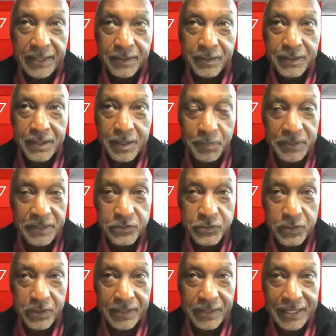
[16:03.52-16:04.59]
Companies
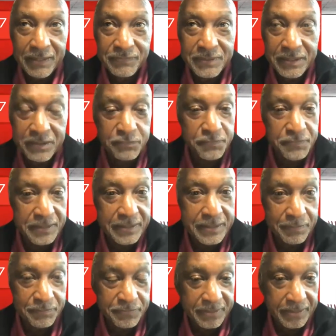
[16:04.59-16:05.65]
are going to have to get fitted
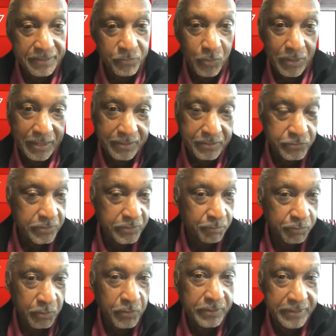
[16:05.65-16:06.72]
up for that. Why? Because their
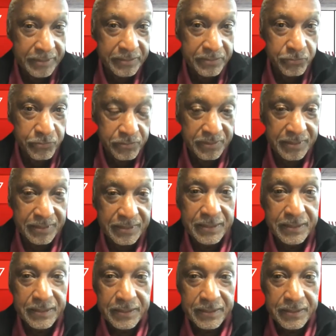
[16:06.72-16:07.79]
employees
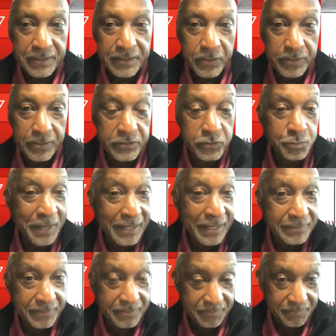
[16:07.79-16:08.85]
are going to
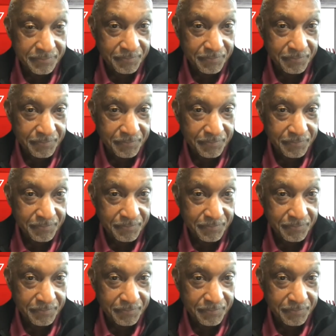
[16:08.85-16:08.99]
expect it.